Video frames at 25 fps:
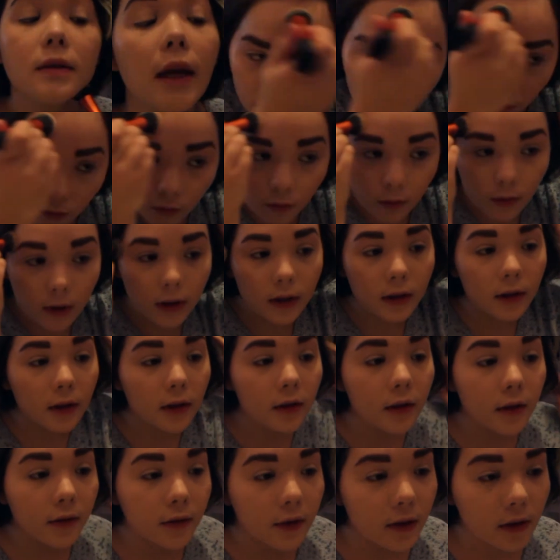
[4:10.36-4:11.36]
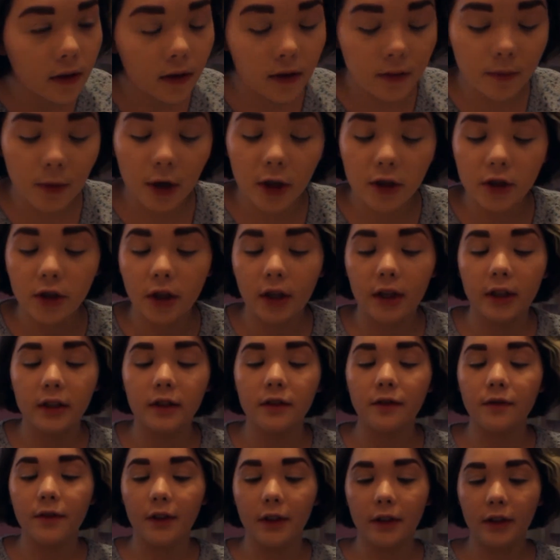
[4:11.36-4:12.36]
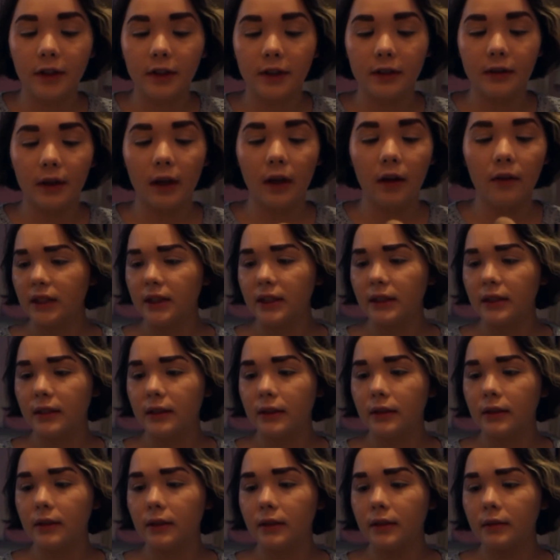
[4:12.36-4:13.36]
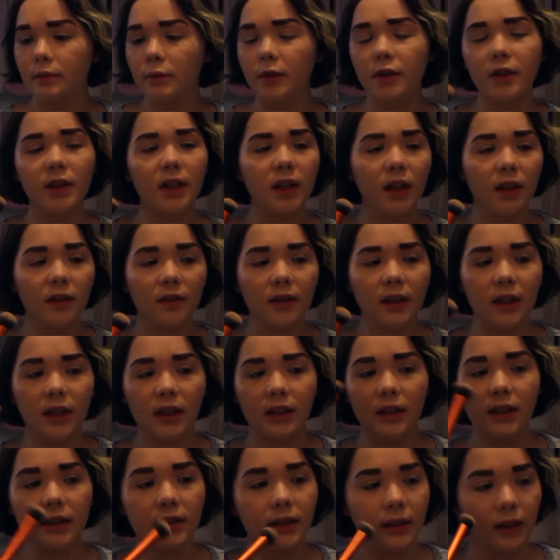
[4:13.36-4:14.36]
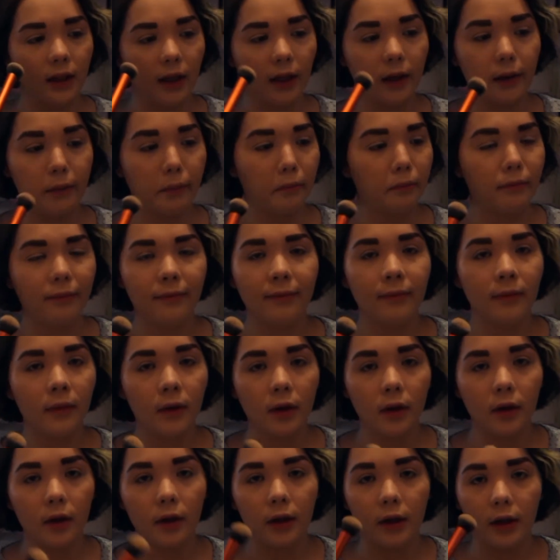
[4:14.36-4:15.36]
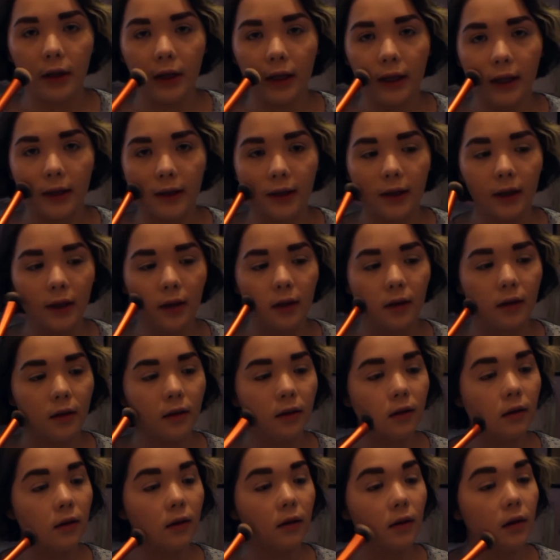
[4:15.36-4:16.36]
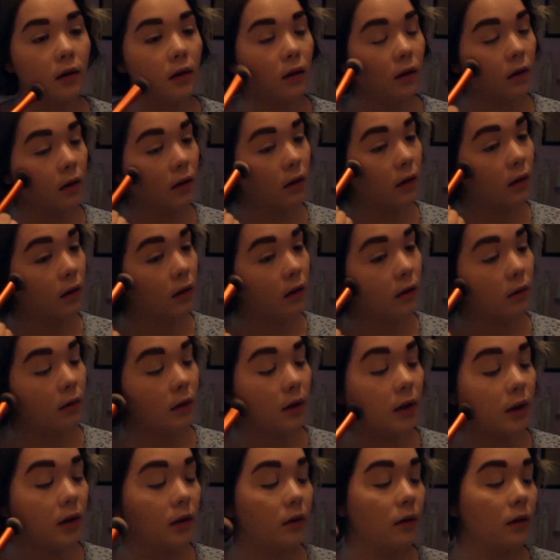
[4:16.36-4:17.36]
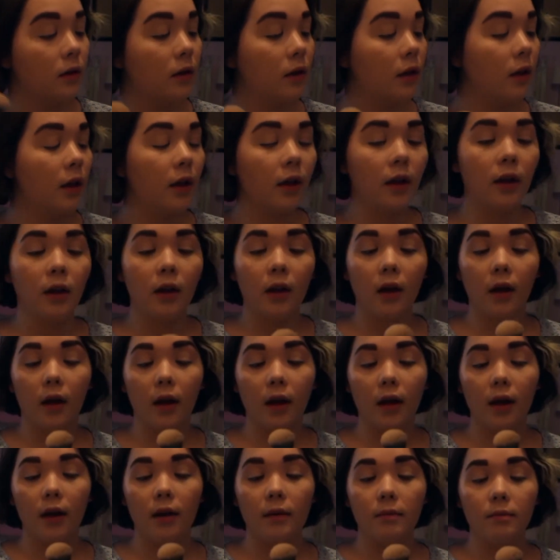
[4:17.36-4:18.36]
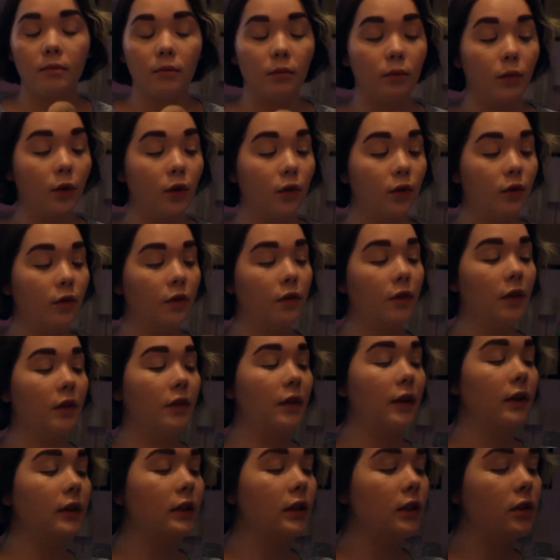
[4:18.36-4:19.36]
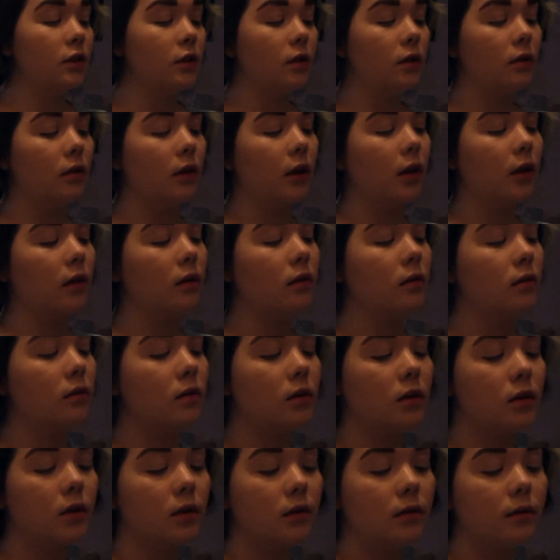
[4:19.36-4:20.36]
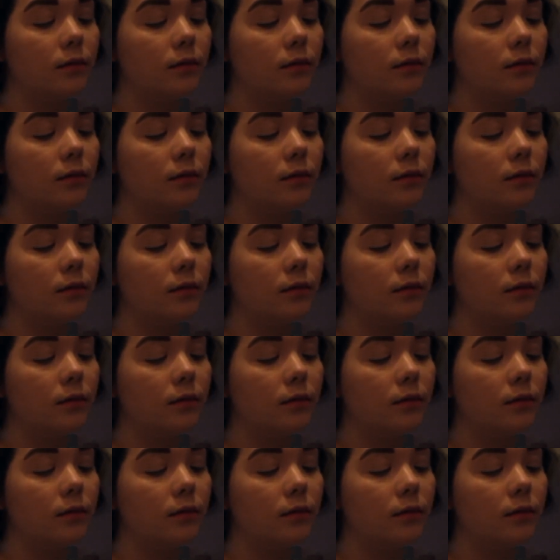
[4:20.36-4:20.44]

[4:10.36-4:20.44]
I'm really loving this brush, and it's fairly soft, smooth enough that it doesn't like hurt or anything when you move the foundation around.